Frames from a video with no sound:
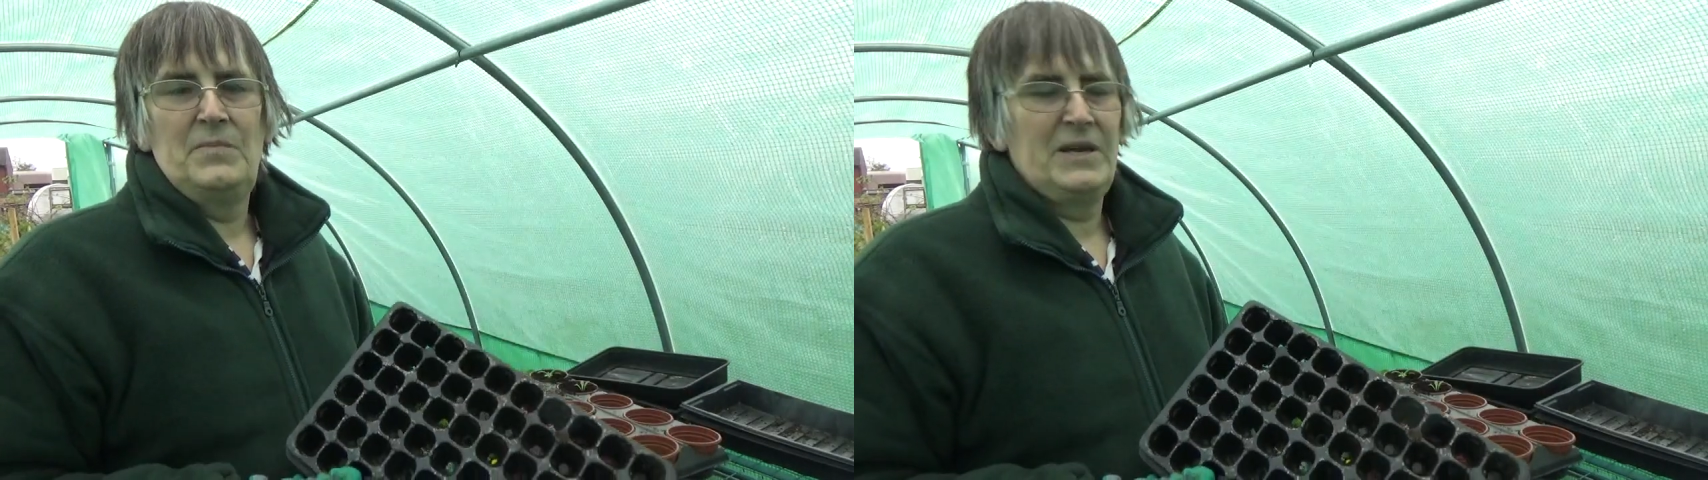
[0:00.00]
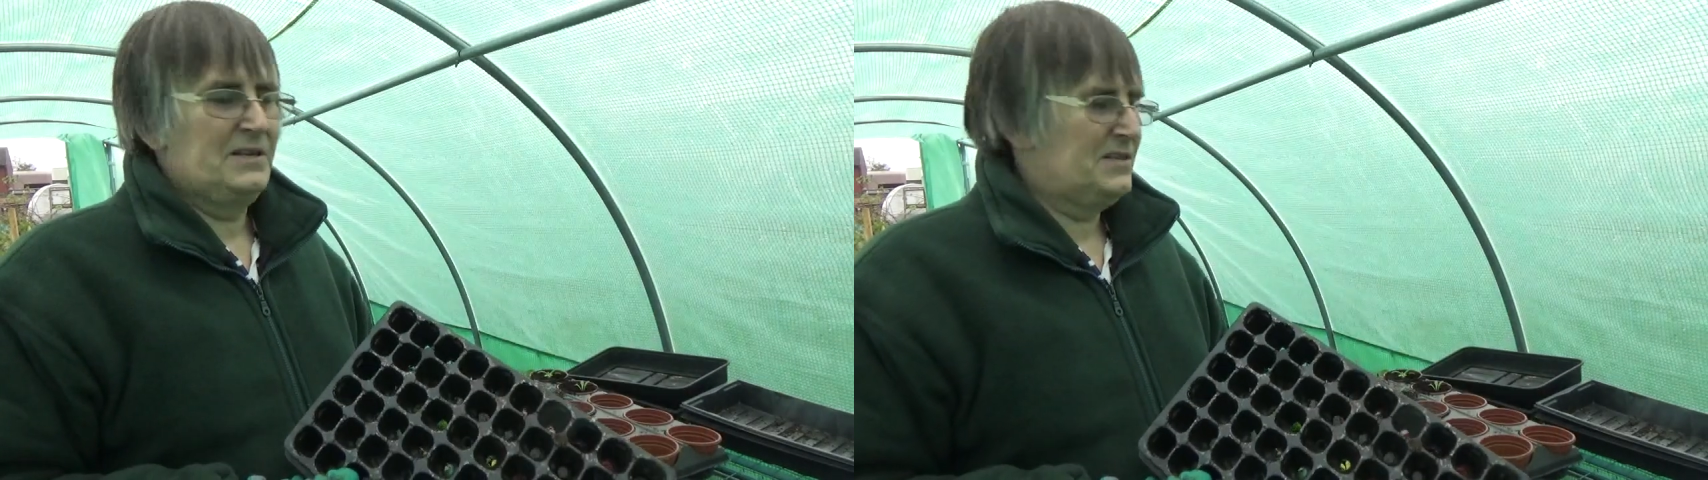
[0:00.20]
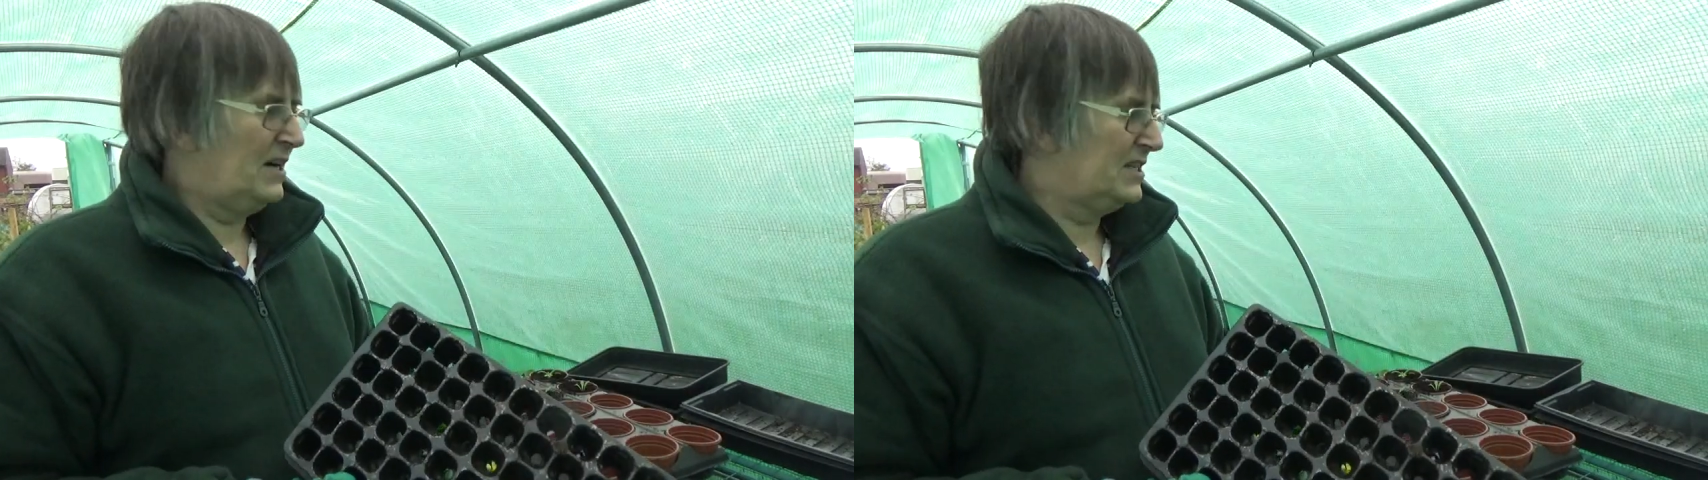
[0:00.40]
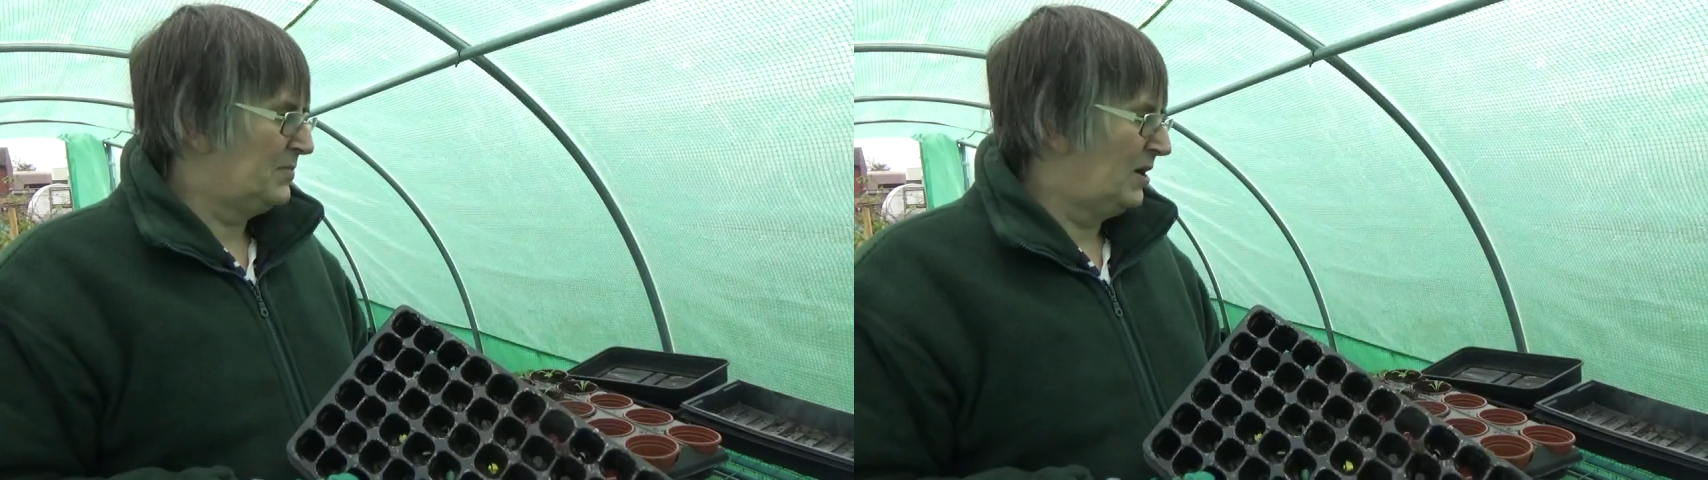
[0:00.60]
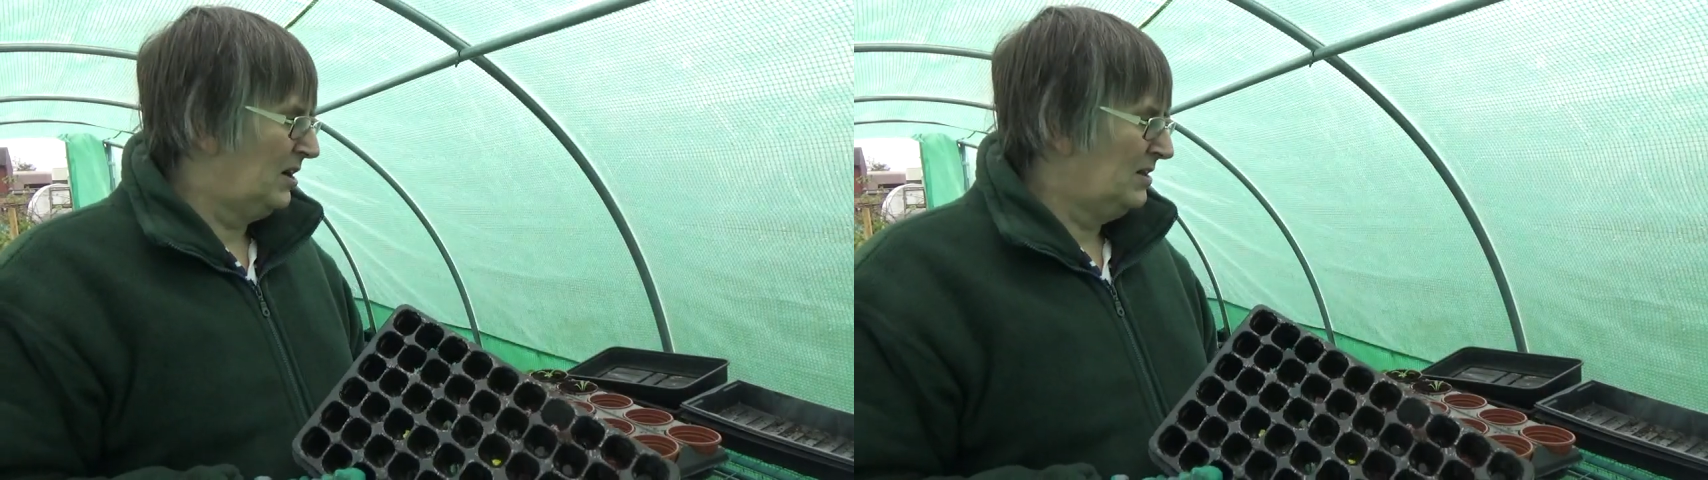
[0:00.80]
bigger size
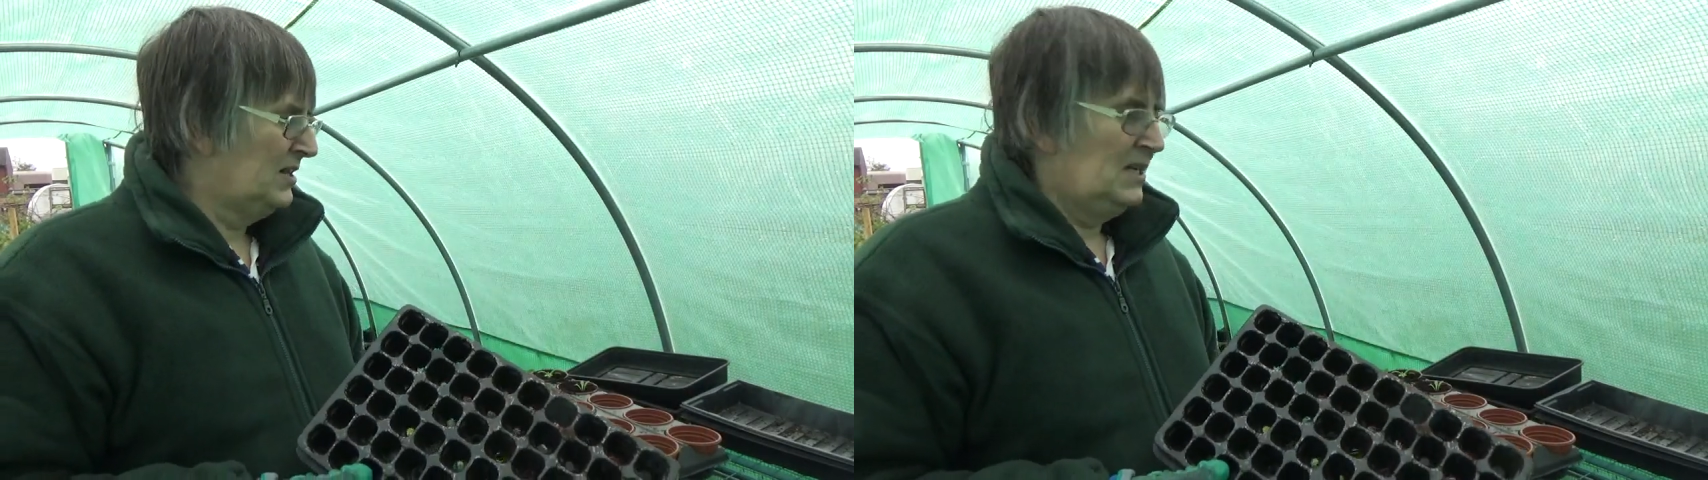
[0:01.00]
pot.